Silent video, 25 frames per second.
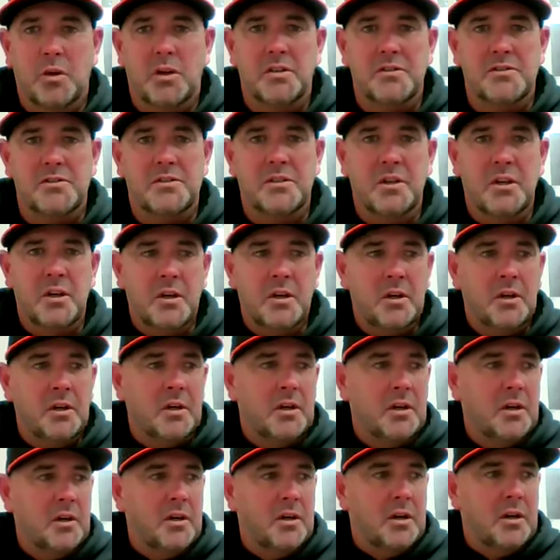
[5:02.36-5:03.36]
was
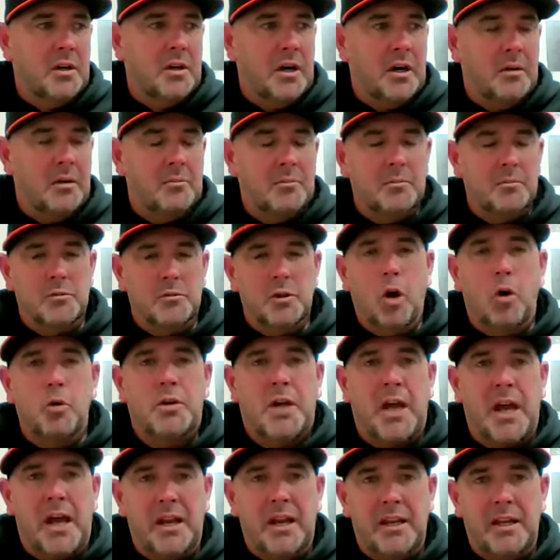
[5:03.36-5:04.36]

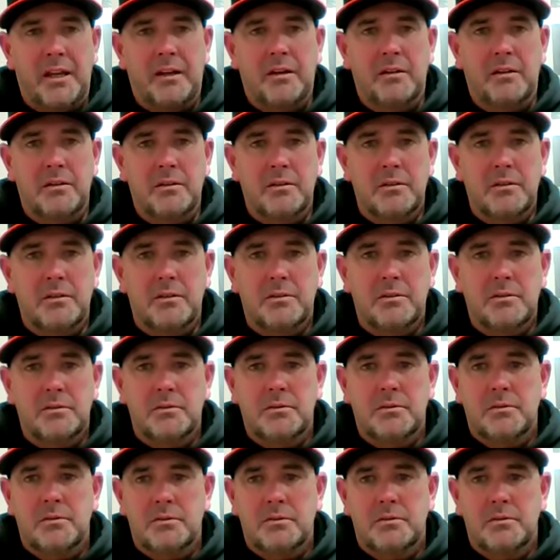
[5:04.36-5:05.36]
locating
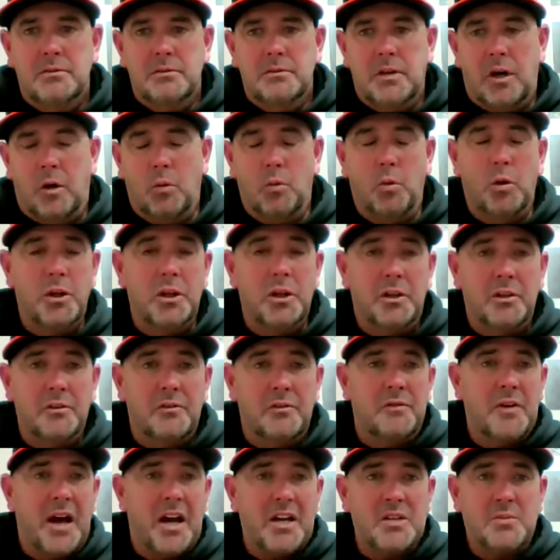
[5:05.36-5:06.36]
a really
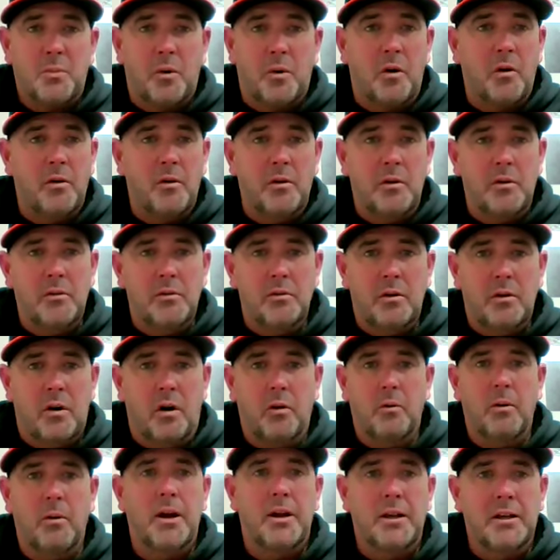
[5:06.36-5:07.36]
good fastball
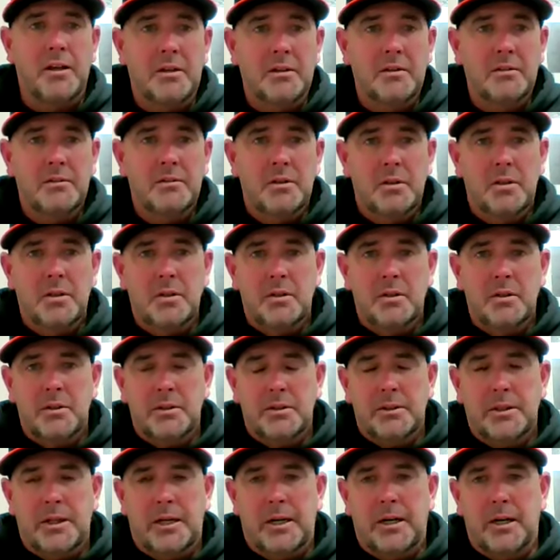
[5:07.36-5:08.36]
already.
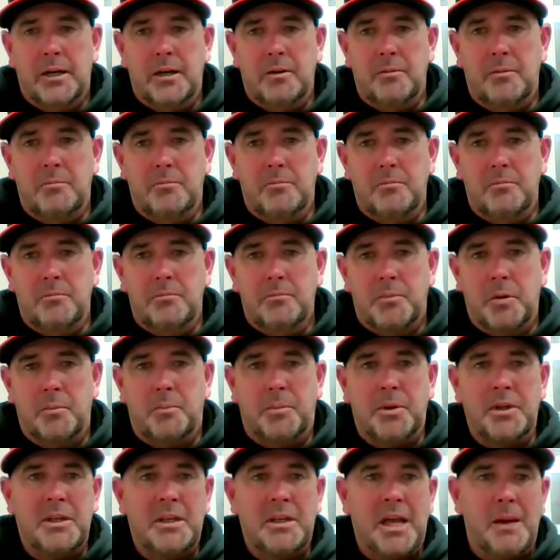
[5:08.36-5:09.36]

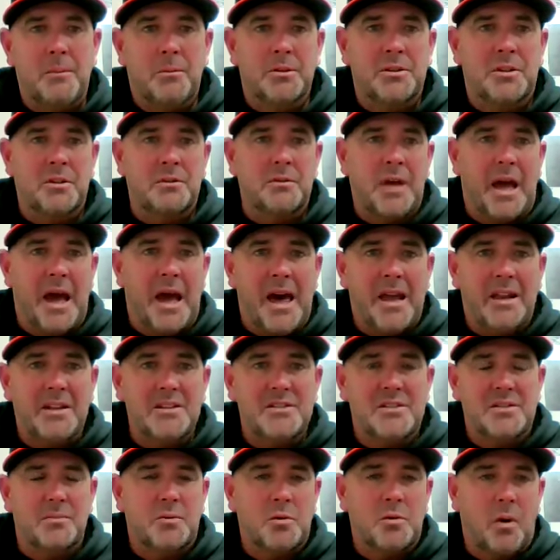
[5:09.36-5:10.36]
But being able to add
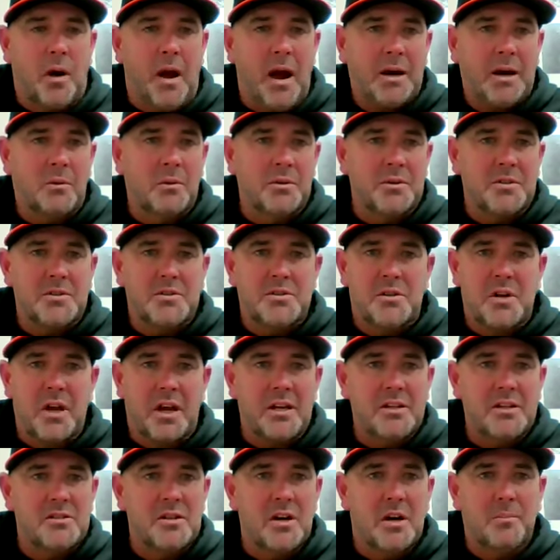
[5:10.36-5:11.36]
and subtract with his
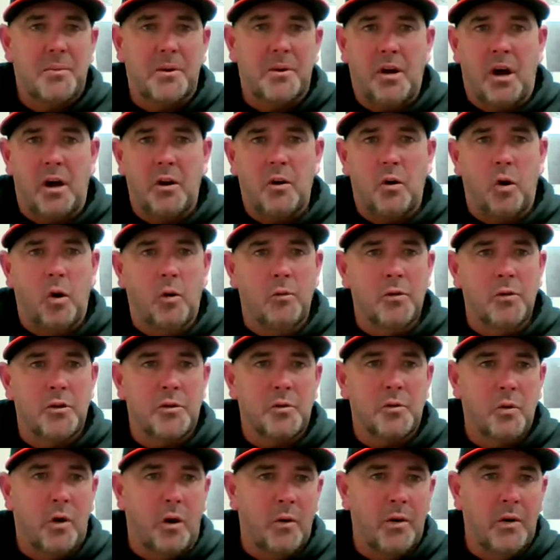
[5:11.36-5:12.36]
changeup and not
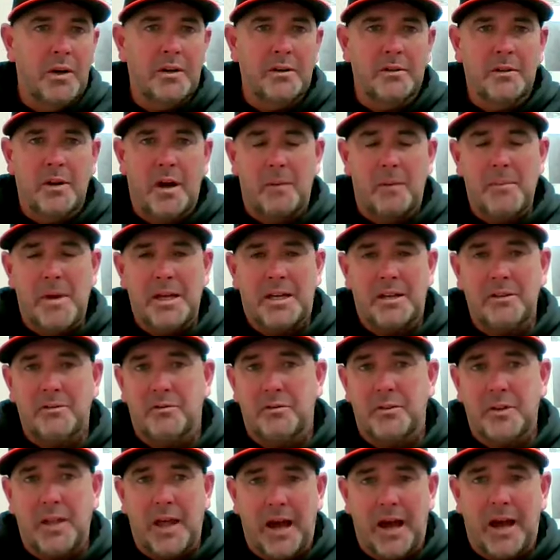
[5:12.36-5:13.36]
overthrow it and not make it
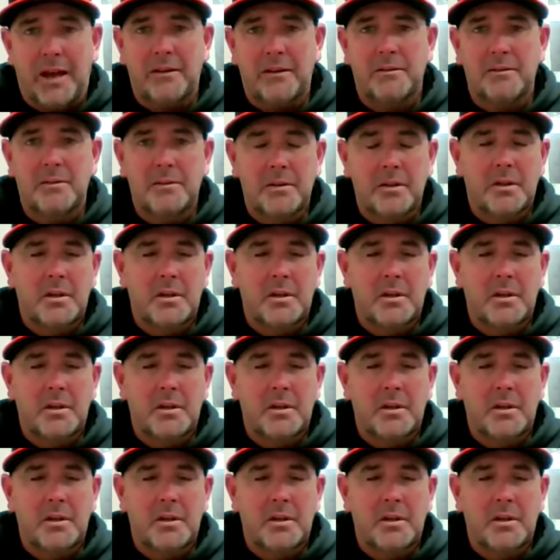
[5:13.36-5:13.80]
flat,